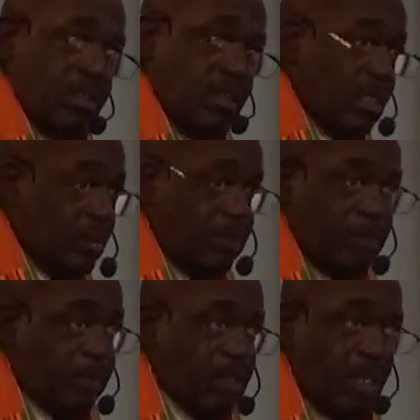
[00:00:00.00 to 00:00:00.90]
And let
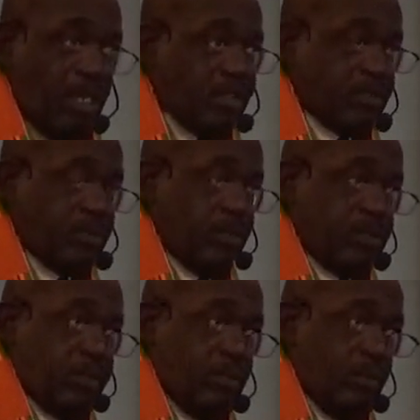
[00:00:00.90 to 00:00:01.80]
me be honest
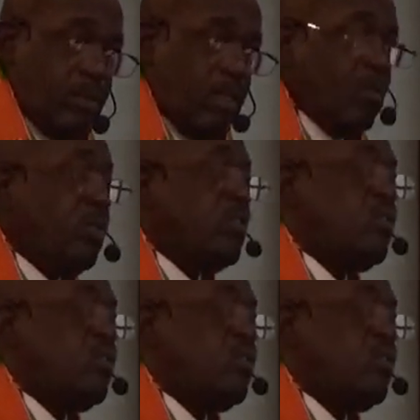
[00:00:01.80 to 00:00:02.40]
with you, when